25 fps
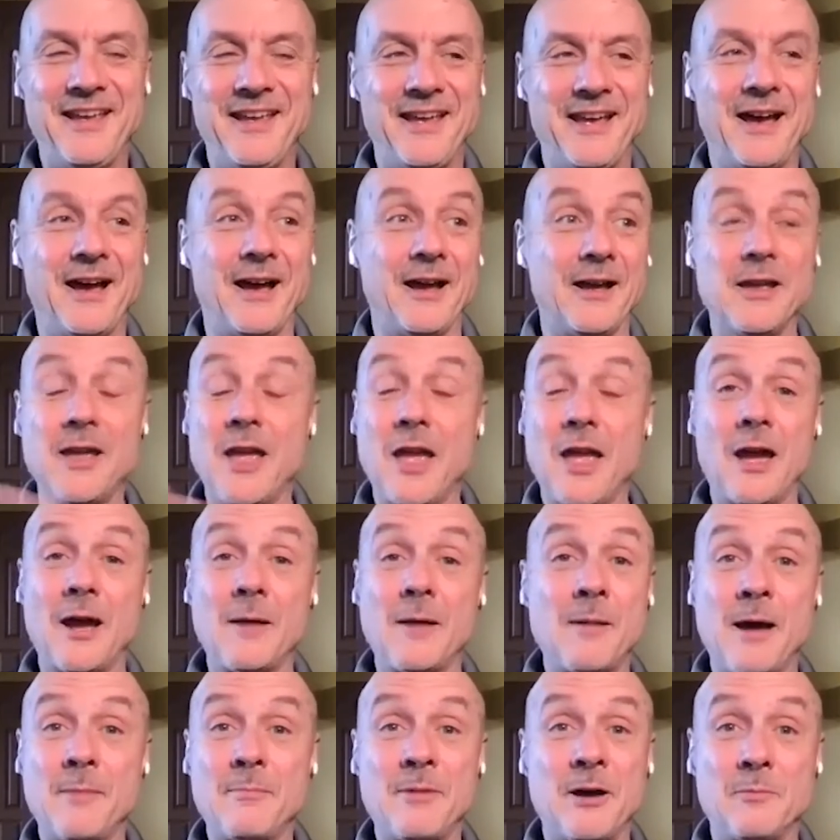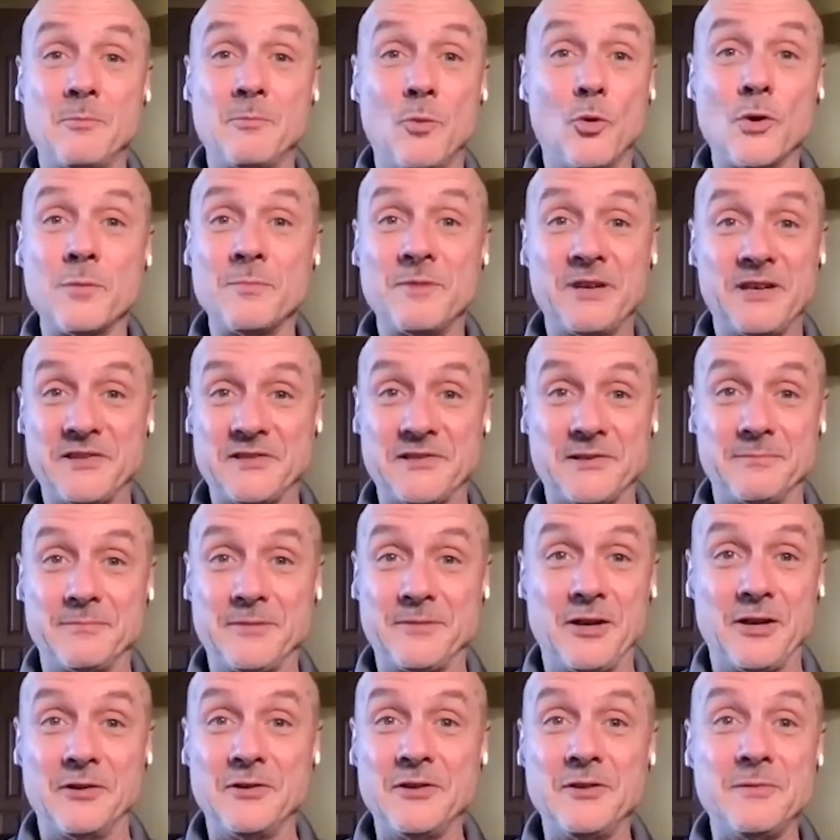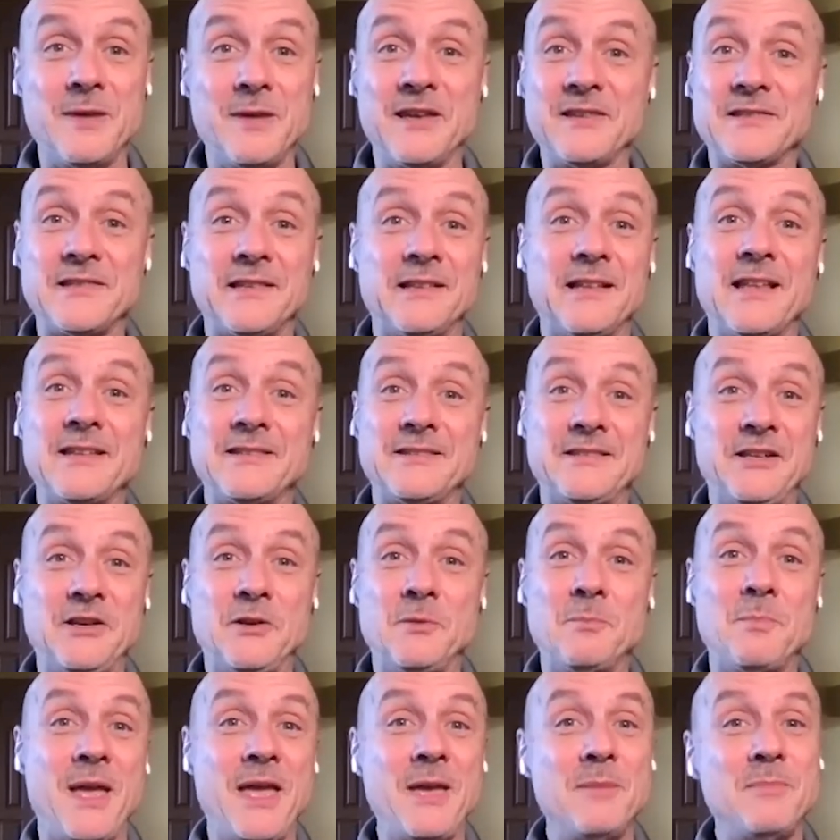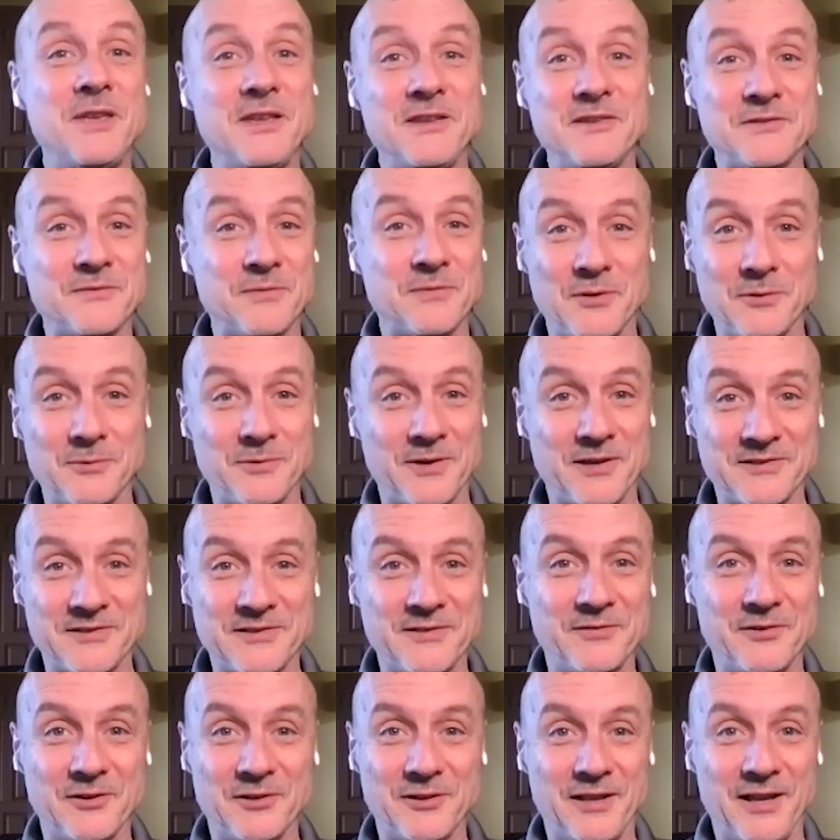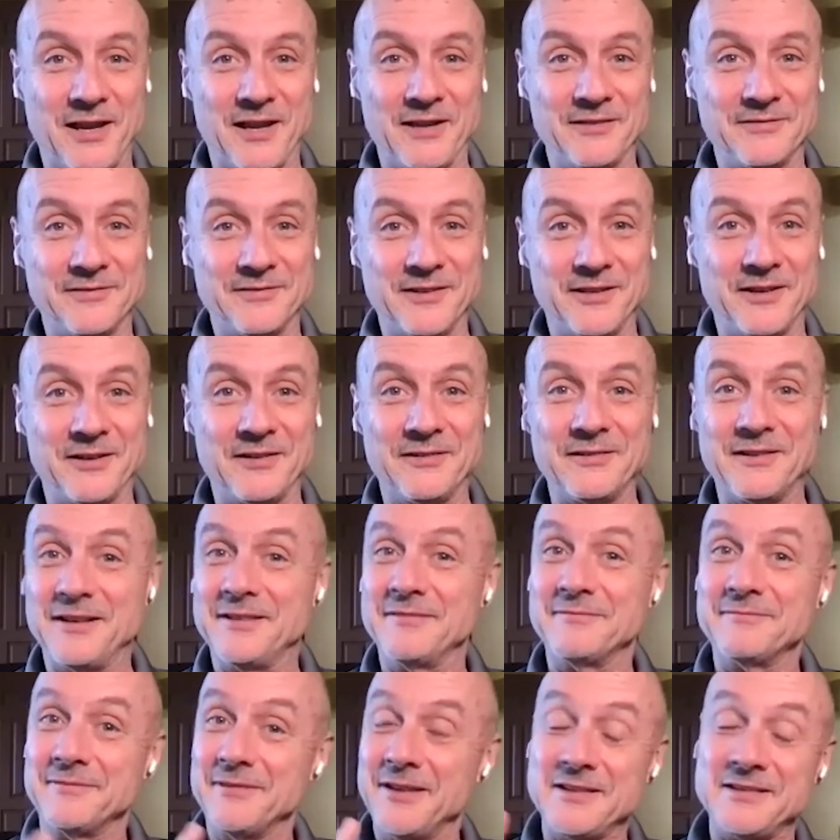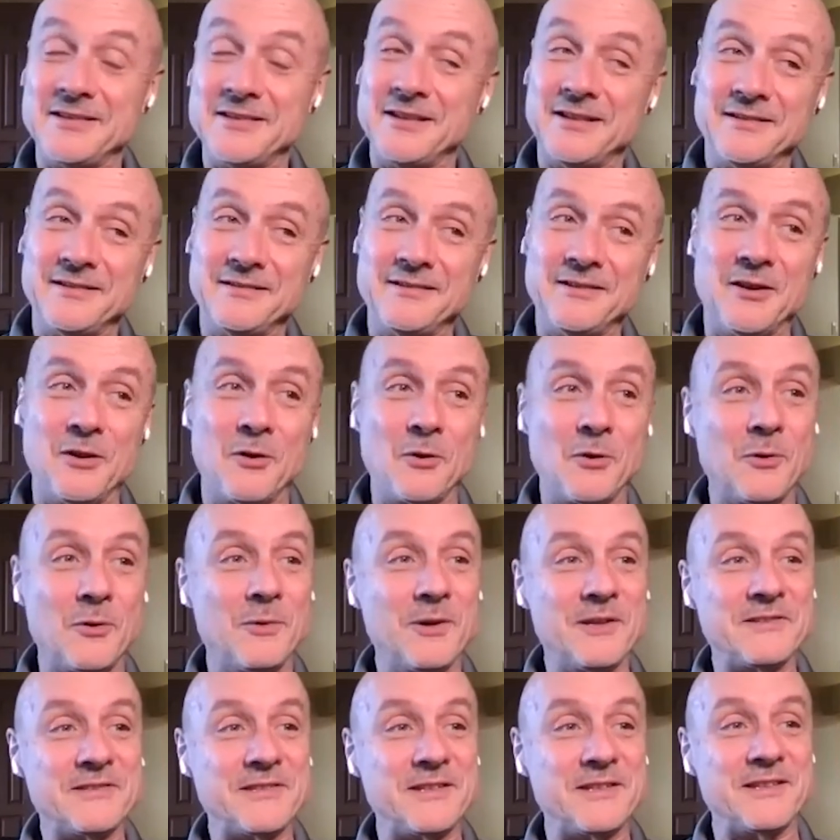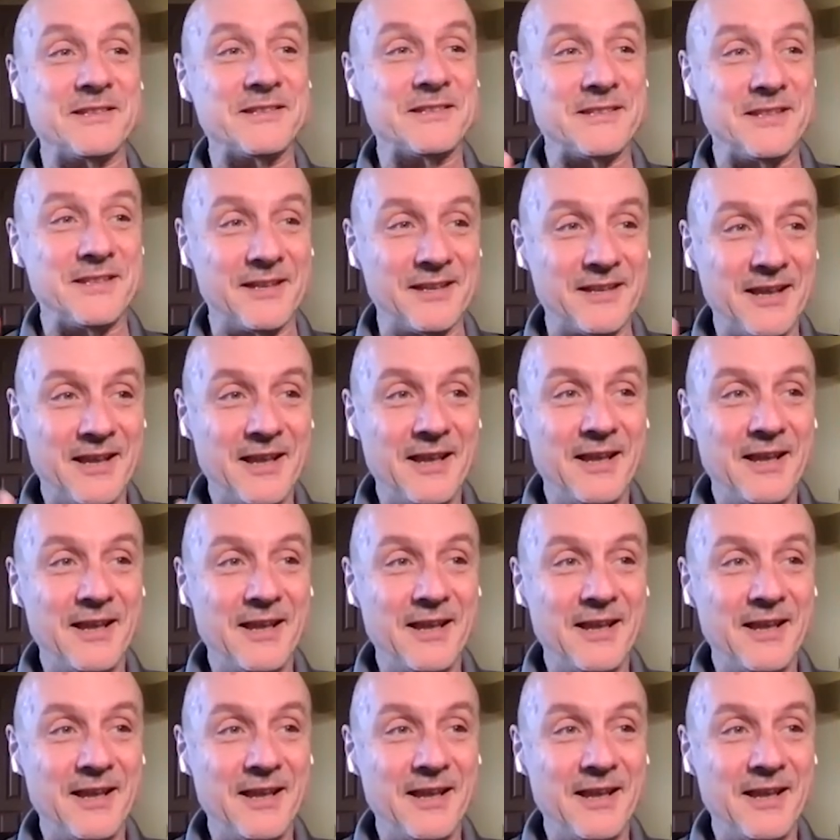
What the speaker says: How about Mormonism? You make celestial babies for the rest of your life. And isn't it no coincidence that